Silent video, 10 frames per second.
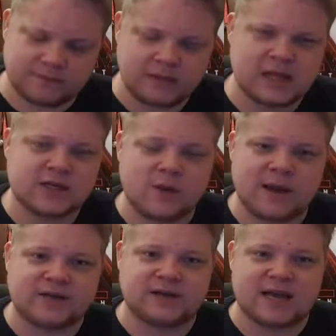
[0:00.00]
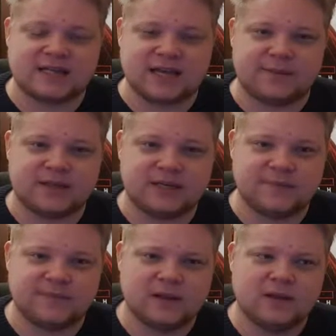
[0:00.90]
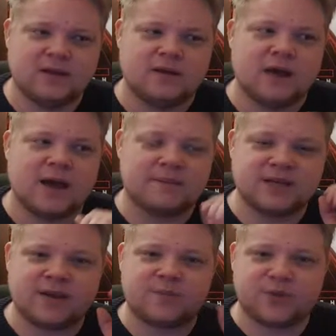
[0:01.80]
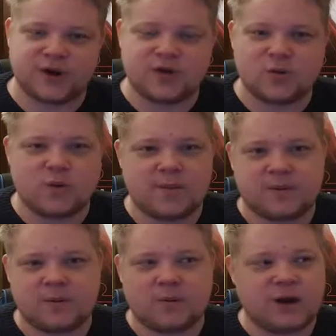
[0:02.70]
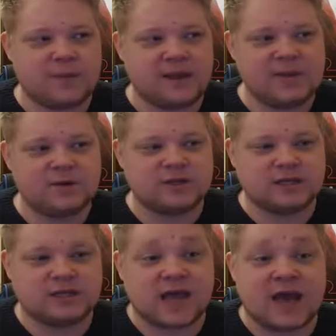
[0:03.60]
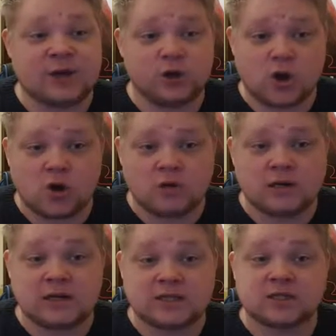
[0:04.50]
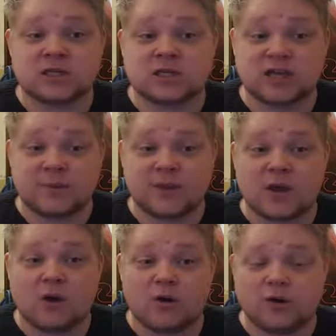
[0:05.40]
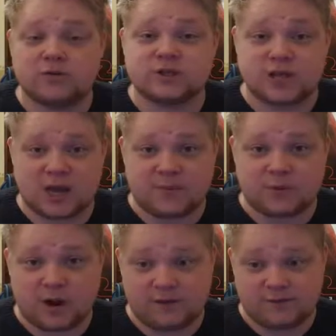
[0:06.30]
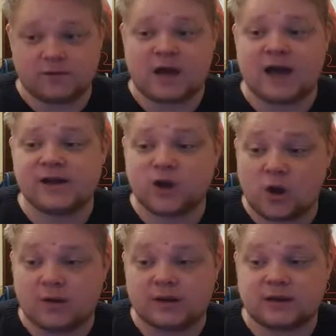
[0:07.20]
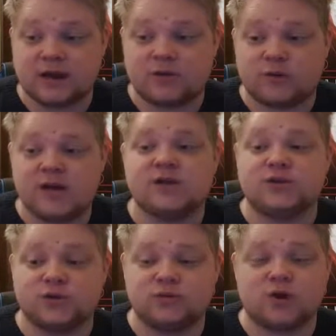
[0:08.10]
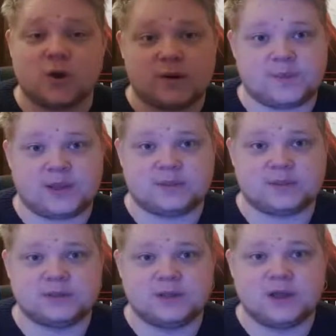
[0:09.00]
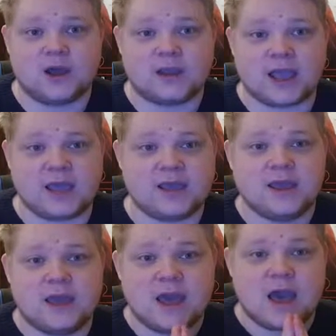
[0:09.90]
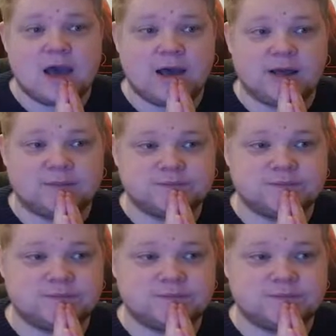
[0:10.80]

Let's go back to the S D M, actually. I'm saying pretty good weapon, and what I mean with this is I know that this is a semi-auto sniper rifle. I know it. I really do know it, peeps. Okay? Um...